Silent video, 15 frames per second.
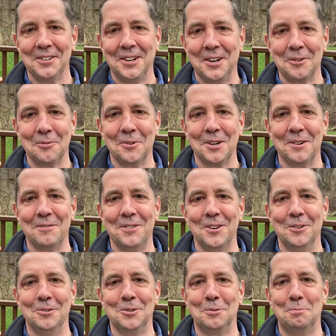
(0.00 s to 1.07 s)
on one of
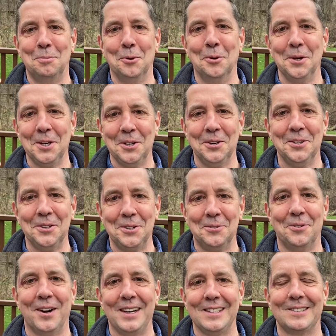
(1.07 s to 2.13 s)
those boyhood
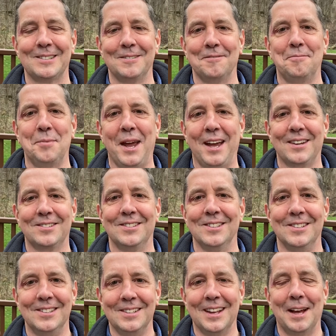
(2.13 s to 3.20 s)
rites of
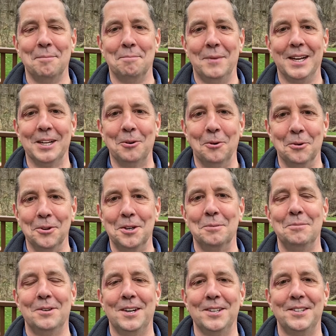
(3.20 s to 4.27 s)
passage that my older
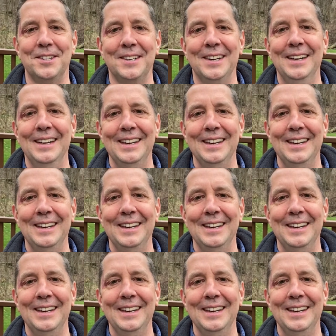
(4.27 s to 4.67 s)
brother